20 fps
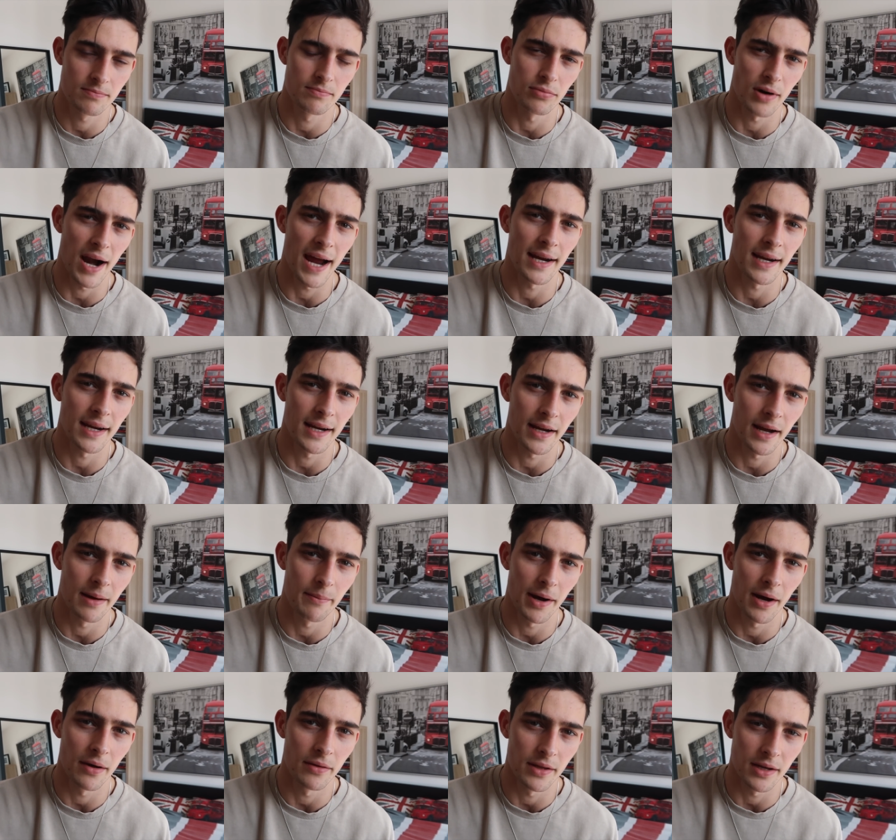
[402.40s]
bragging
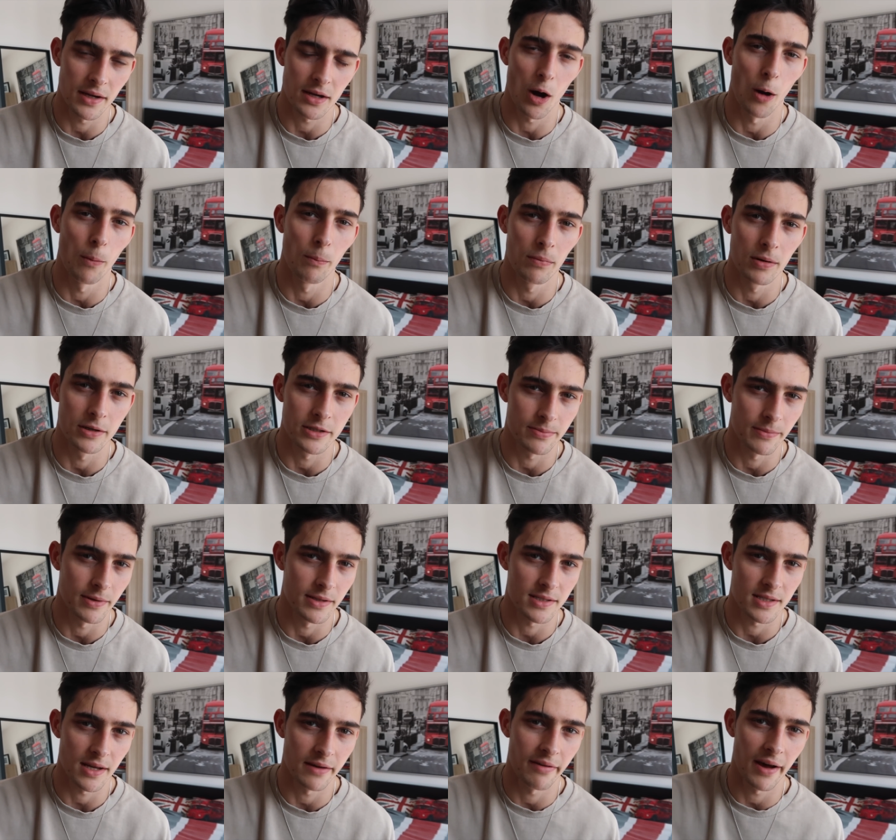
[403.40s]
about the
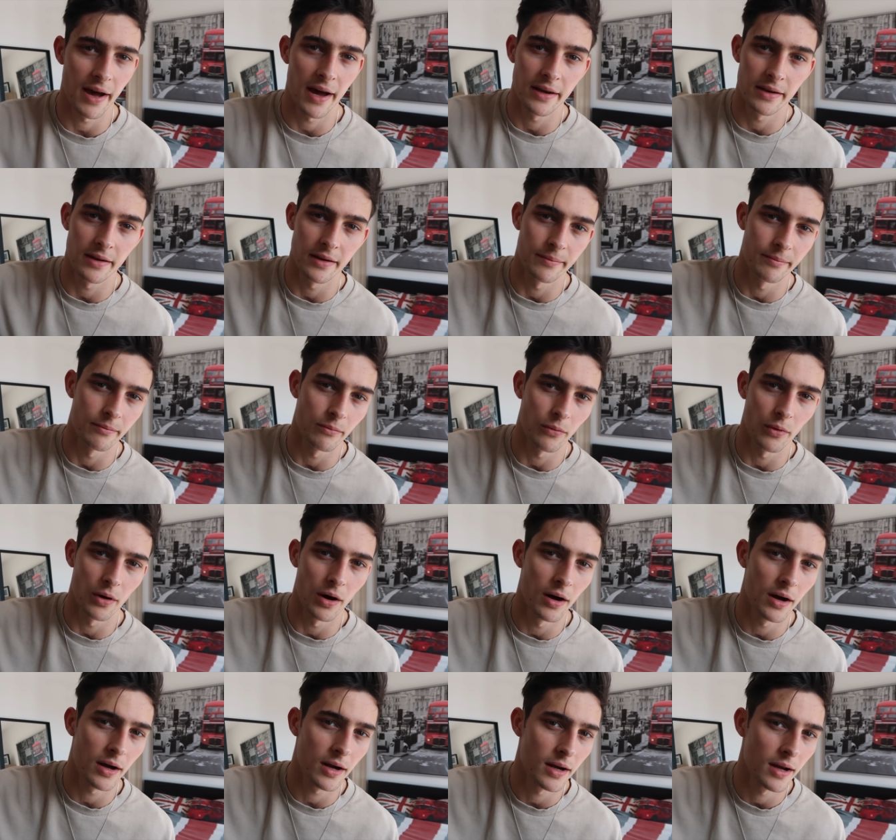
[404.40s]
accomplishments I've had in
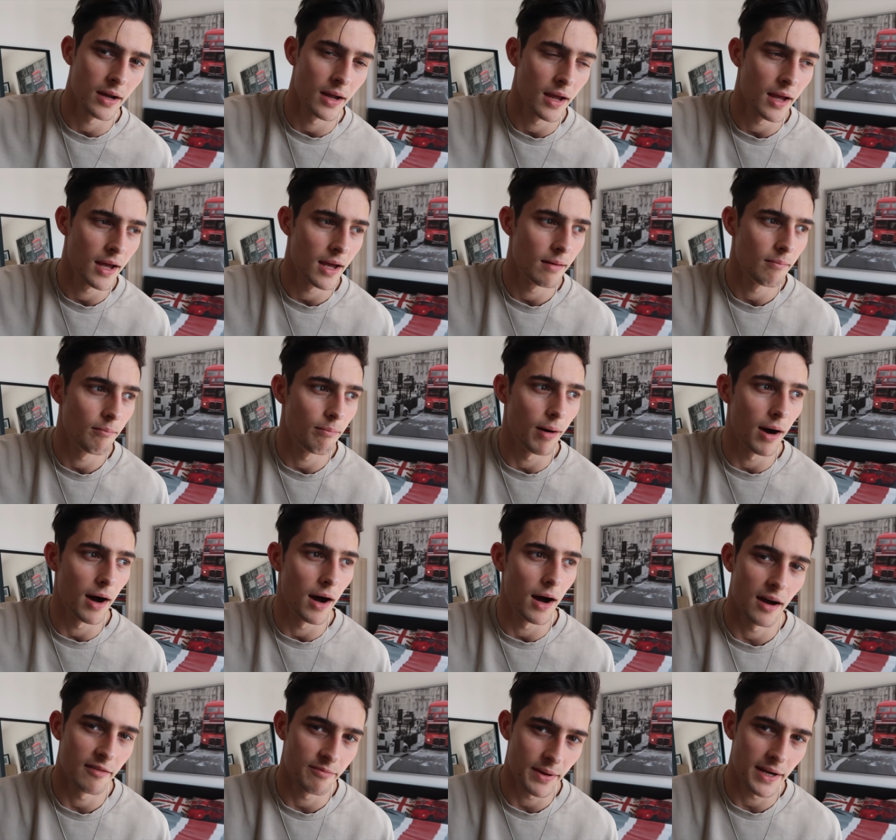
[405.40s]
work
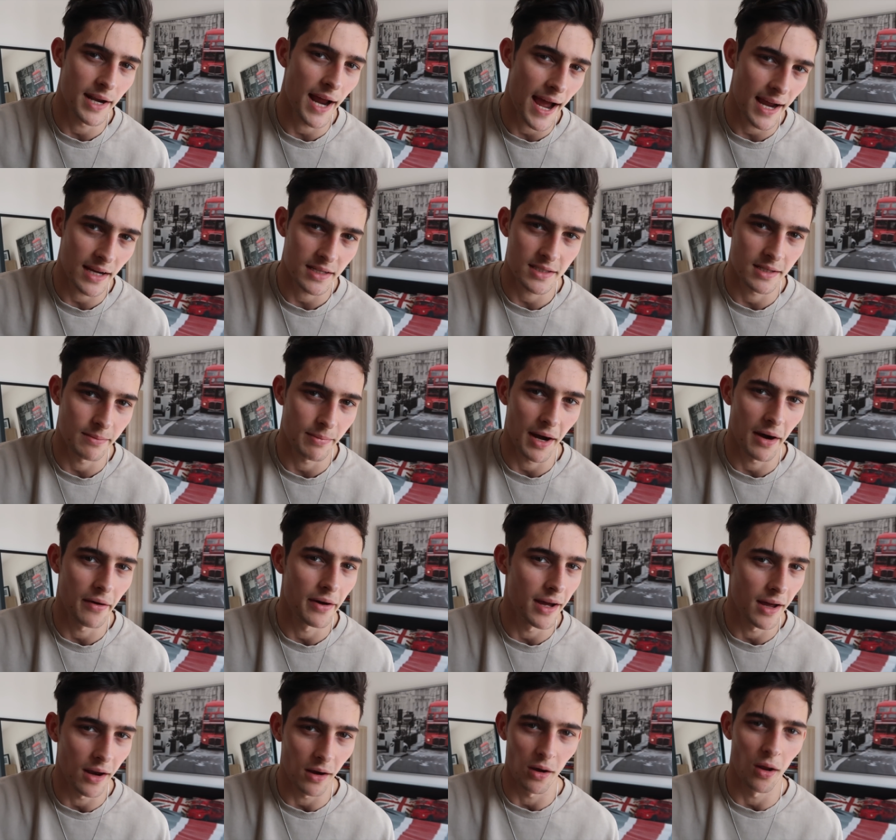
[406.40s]
but I've been asked about
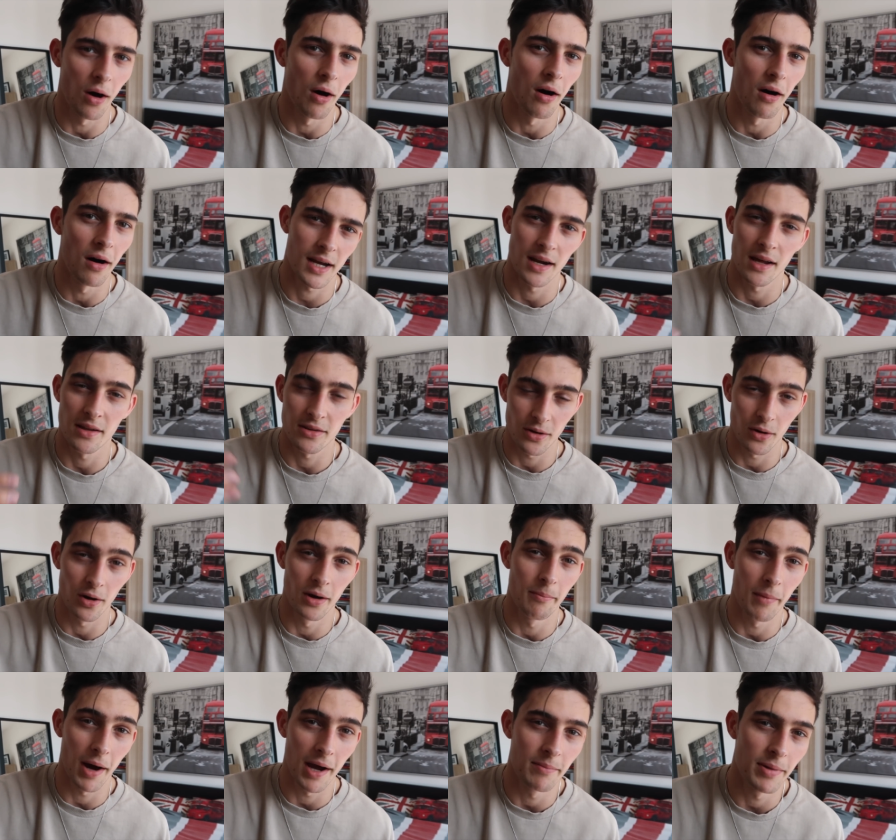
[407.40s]
it a lot and I thought
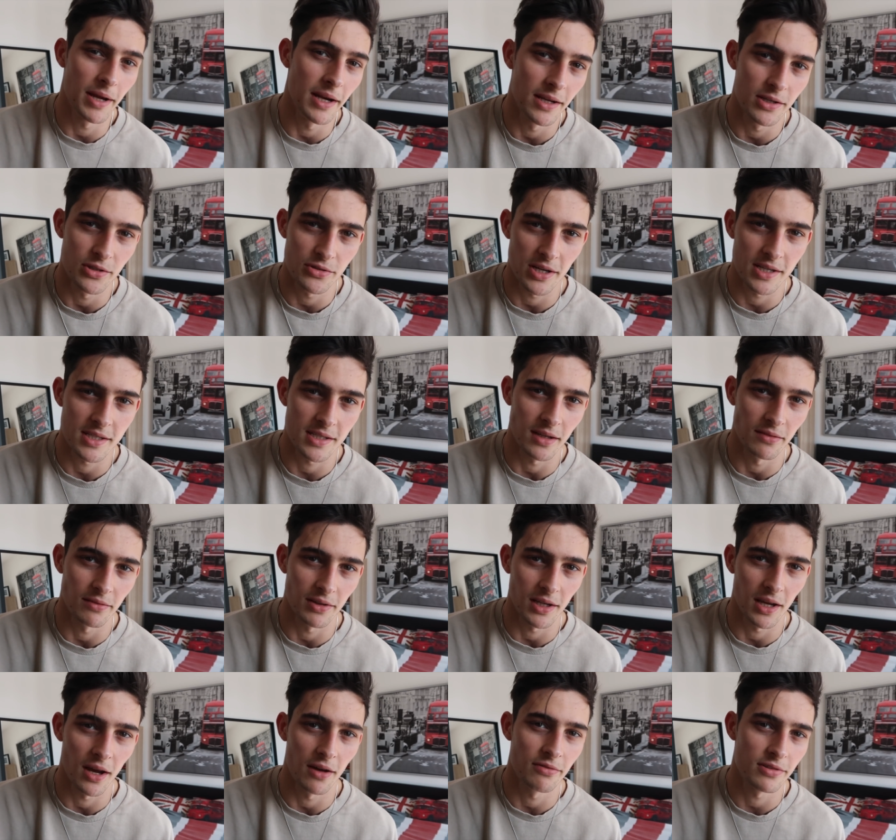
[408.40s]
it might be an interesting
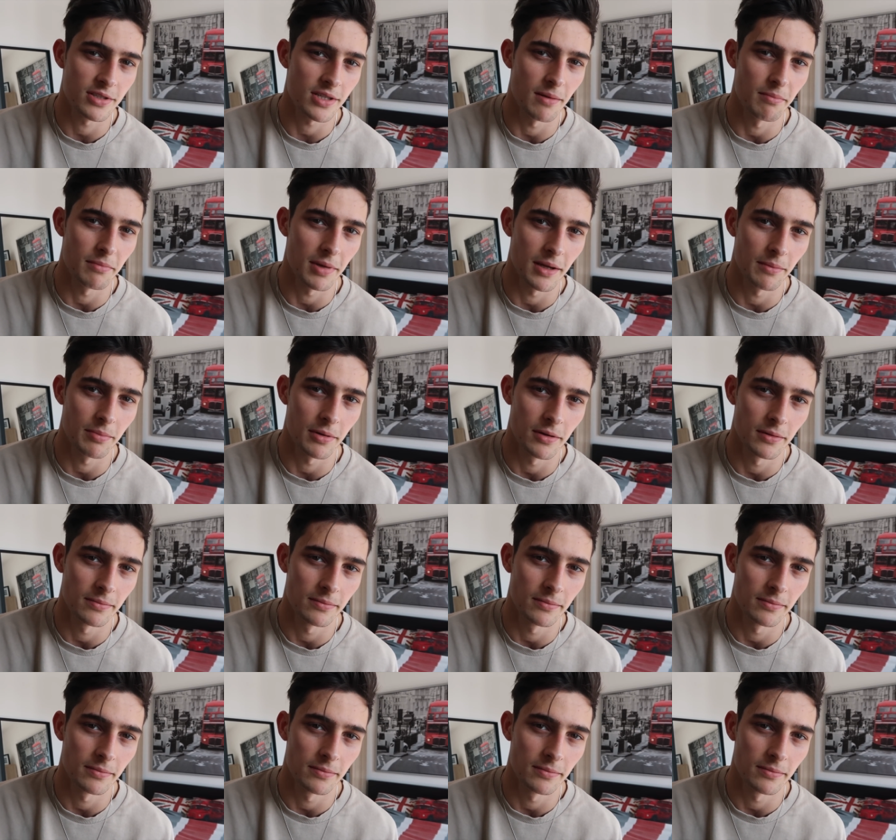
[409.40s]
video for some people.